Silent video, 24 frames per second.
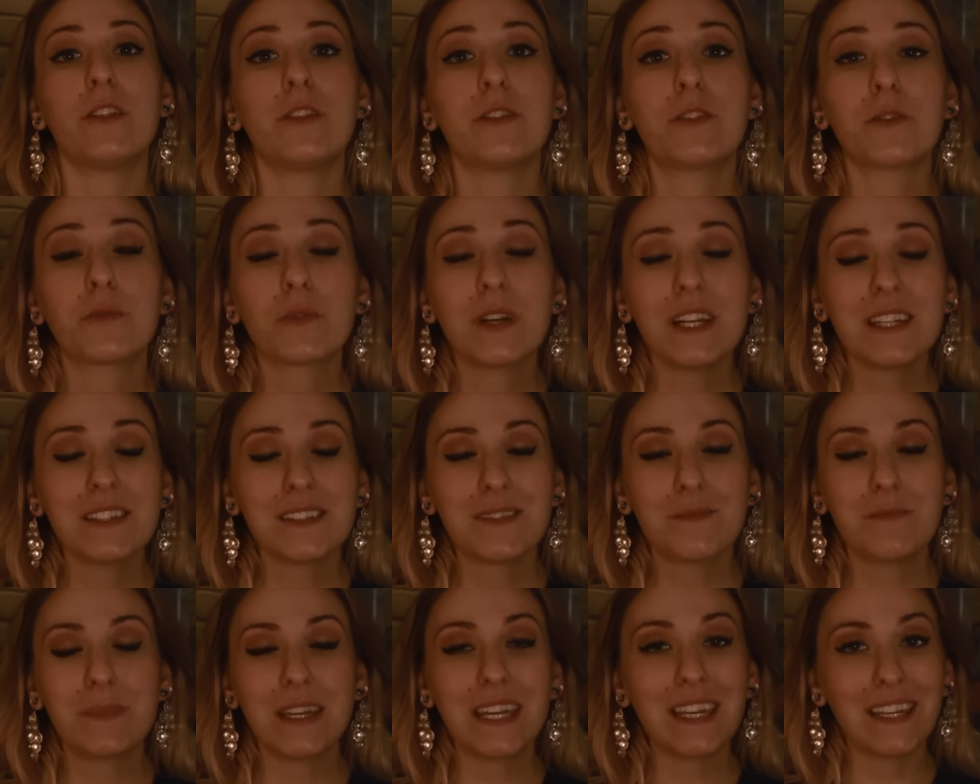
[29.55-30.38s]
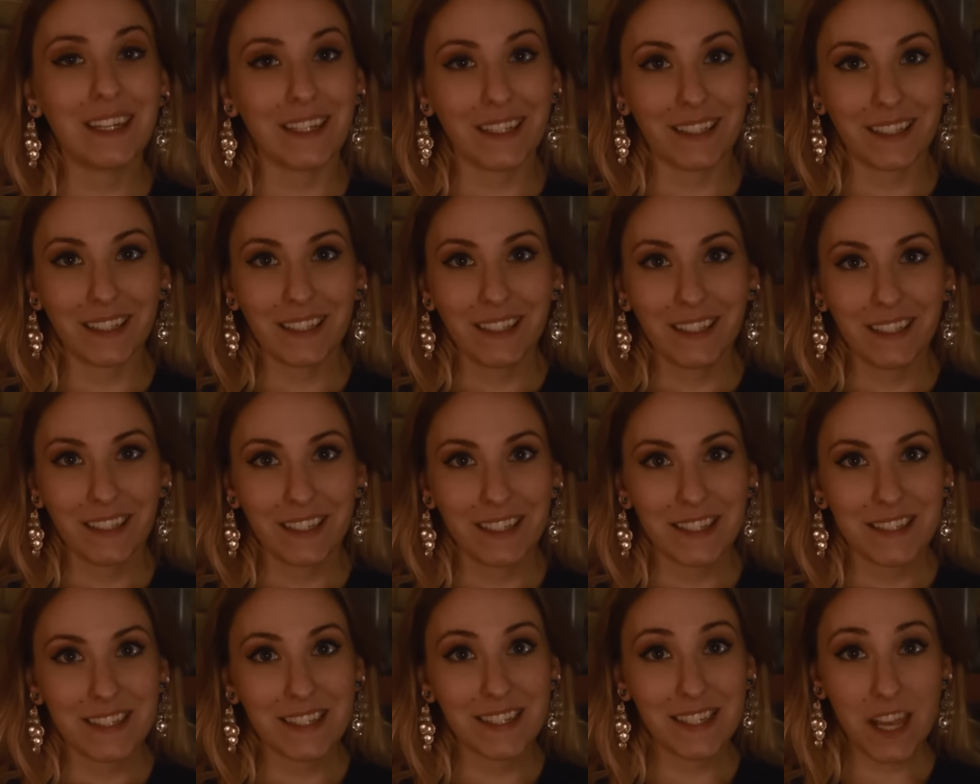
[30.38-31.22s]
The reason being,
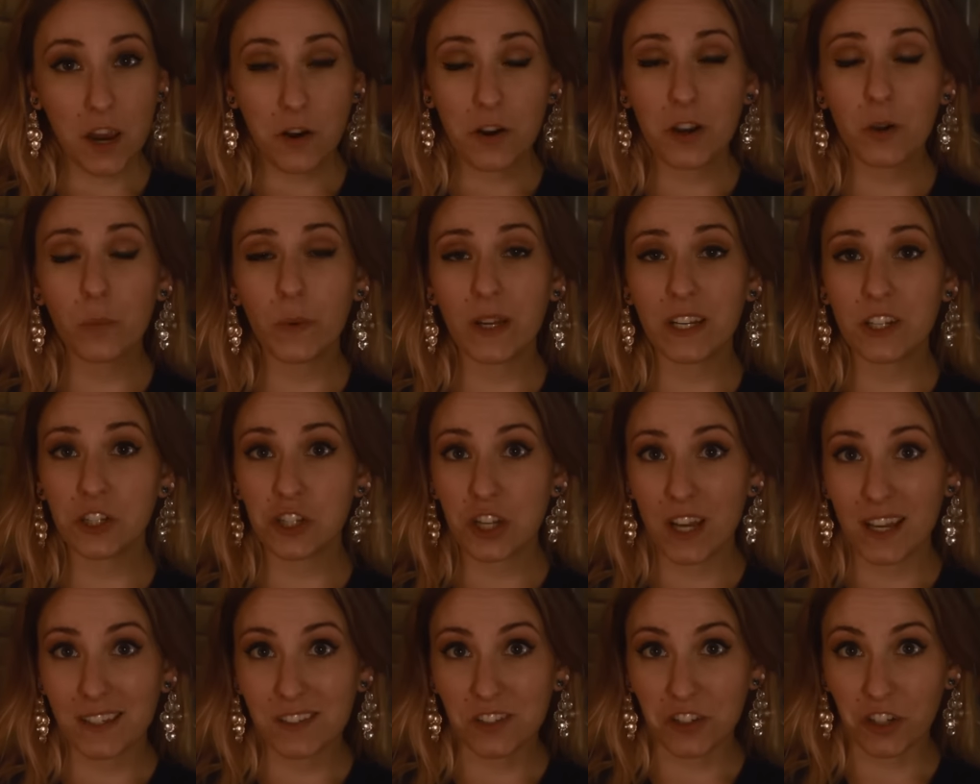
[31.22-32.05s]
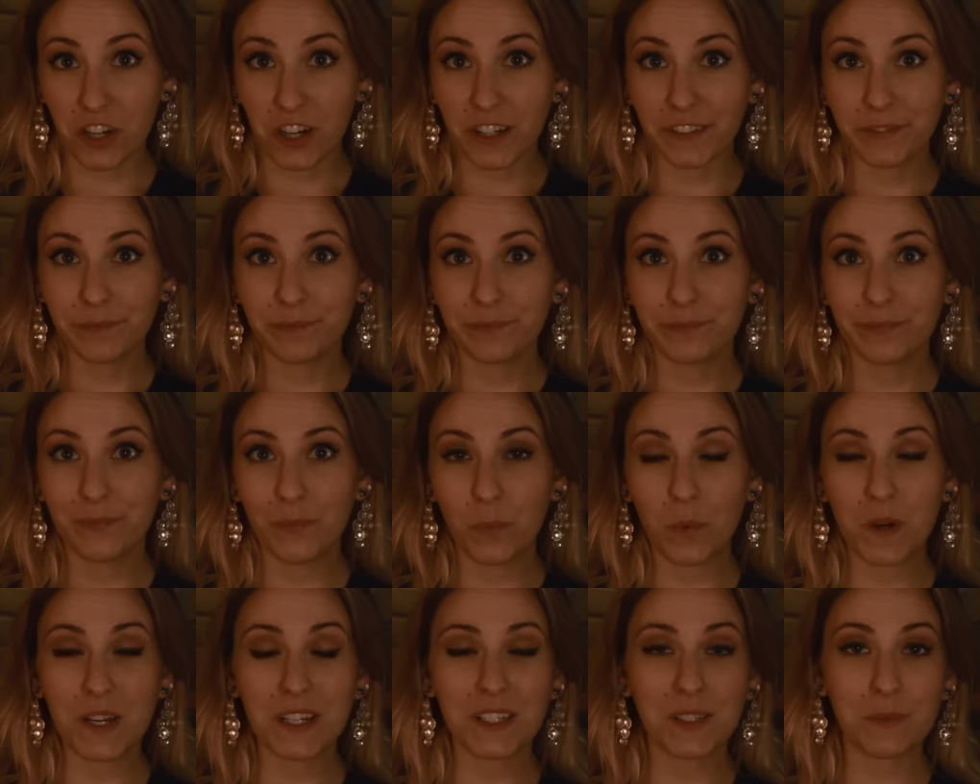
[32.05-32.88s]
Sarah Winchester
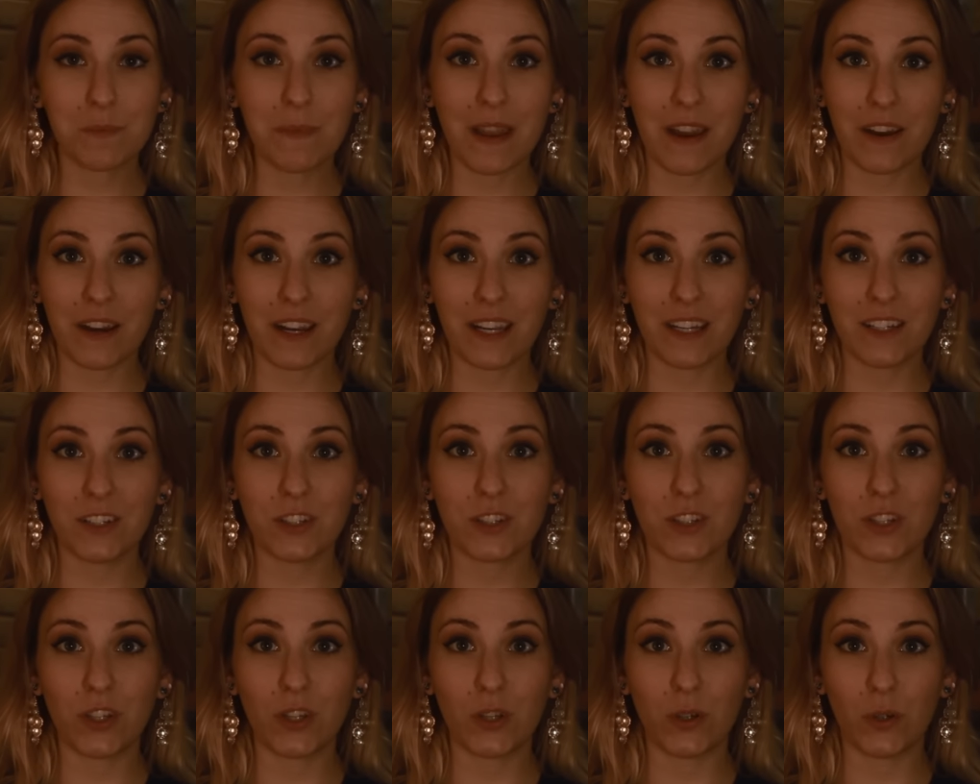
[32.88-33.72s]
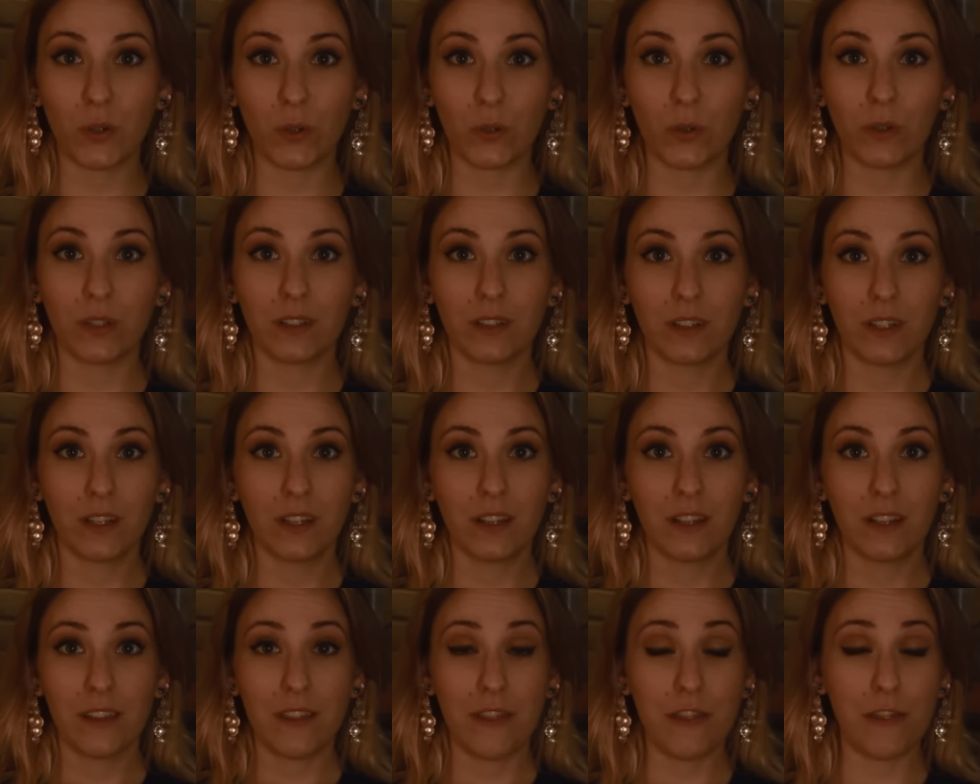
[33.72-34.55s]
was married to
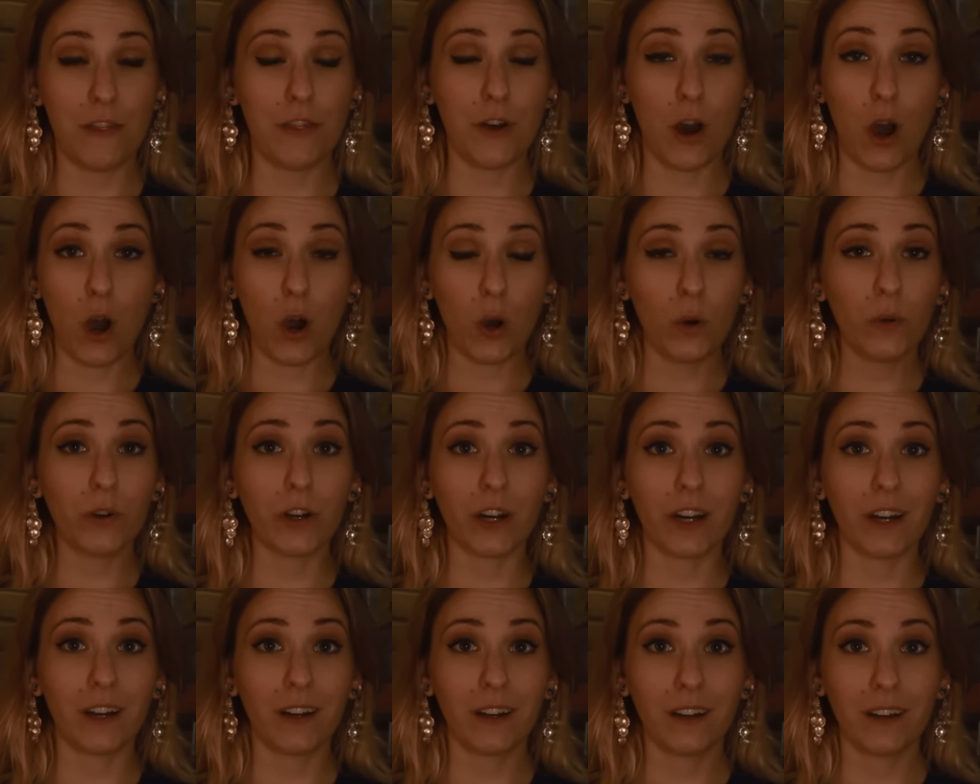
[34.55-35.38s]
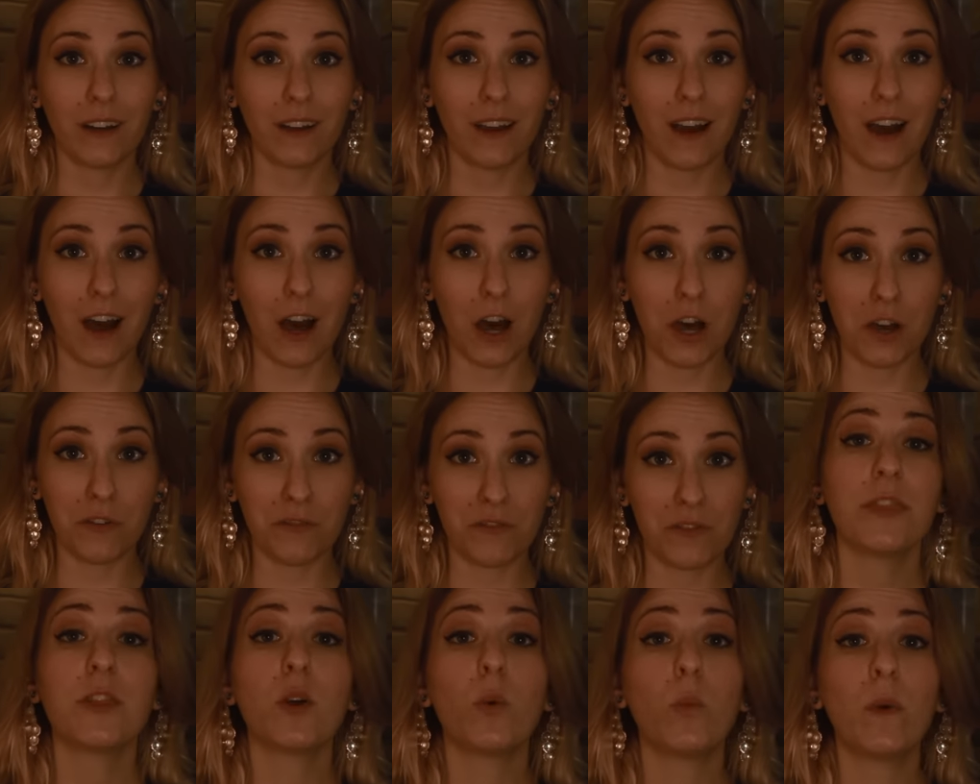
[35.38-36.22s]
the owner
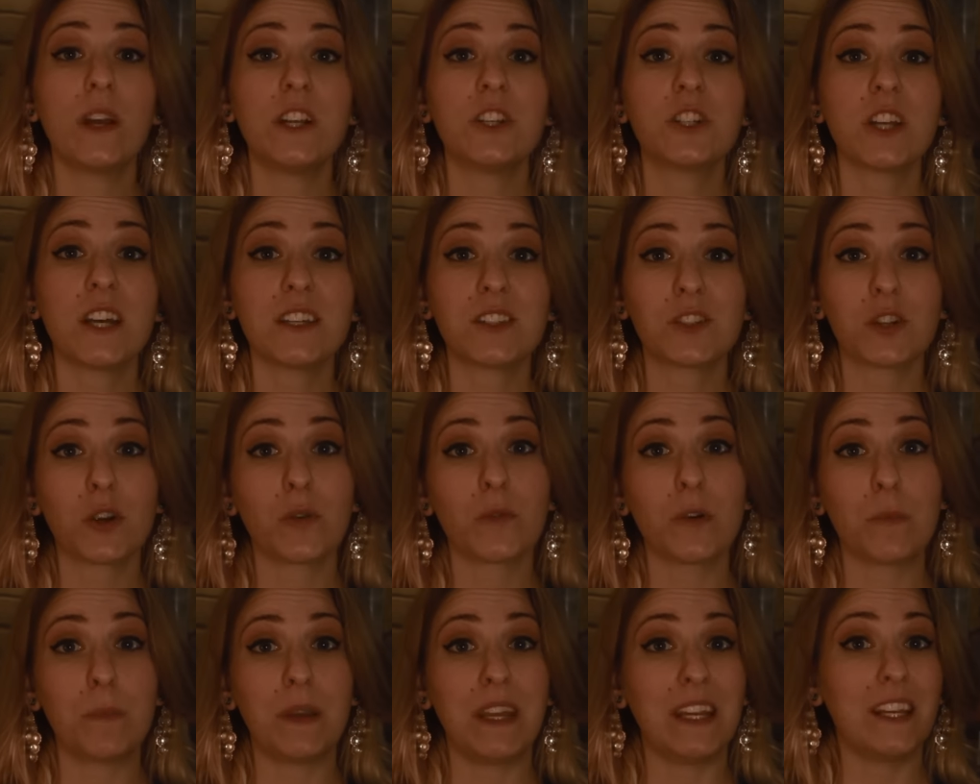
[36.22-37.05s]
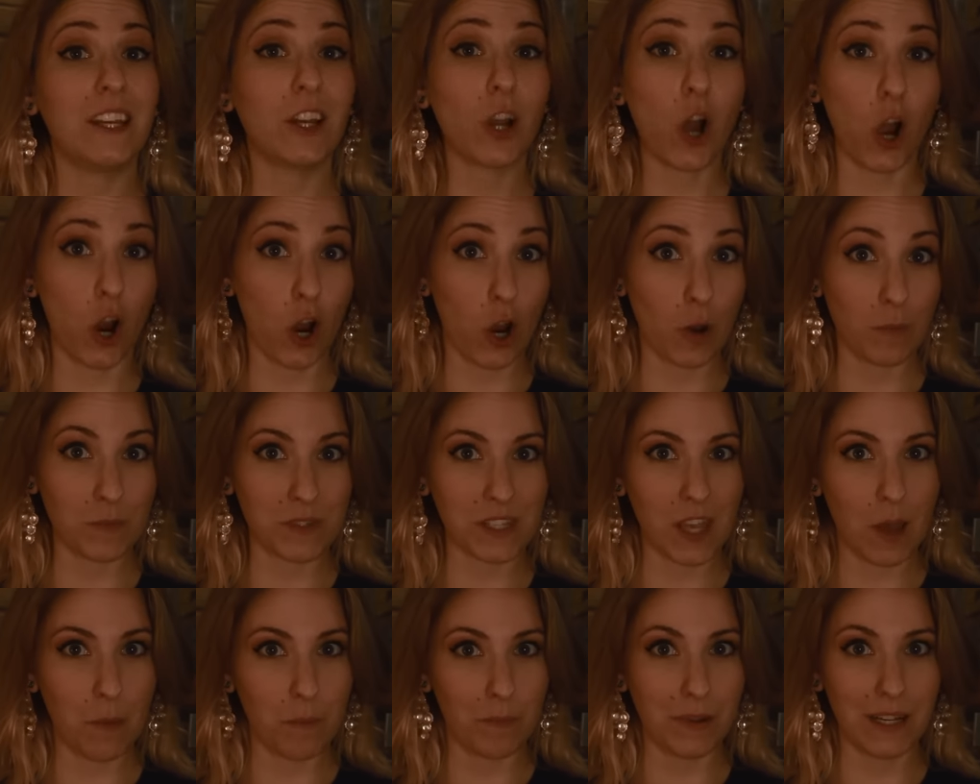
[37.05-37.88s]
of the Winchester Repeating
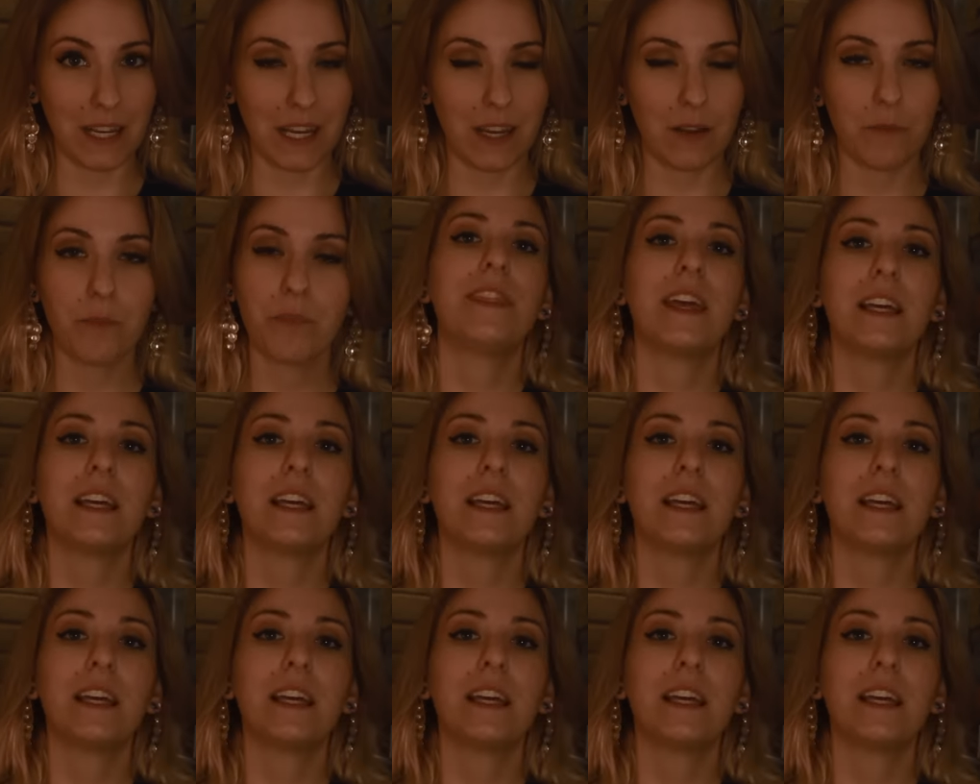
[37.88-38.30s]
Arms Company.